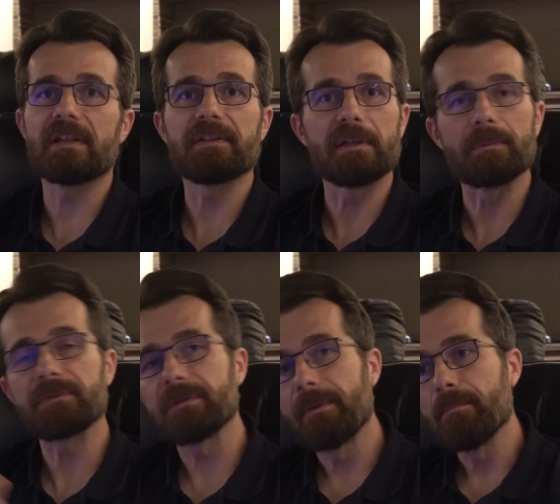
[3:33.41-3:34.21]
that
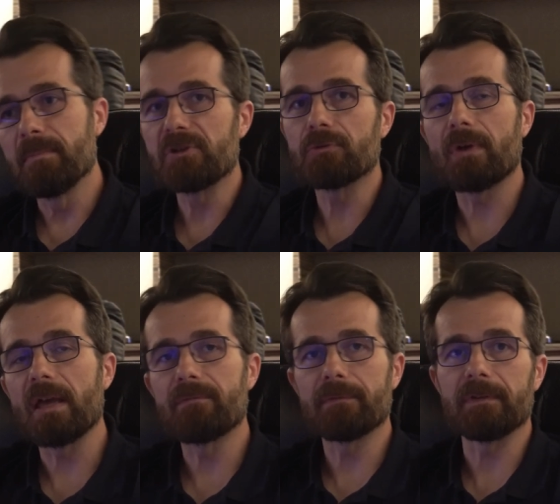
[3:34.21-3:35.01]
helps measure
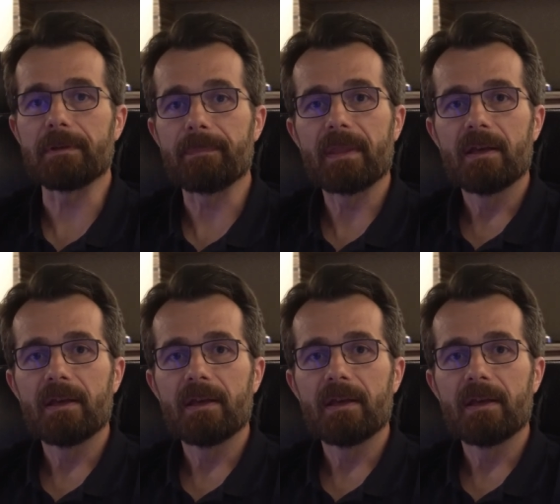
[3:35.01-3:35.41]
everything.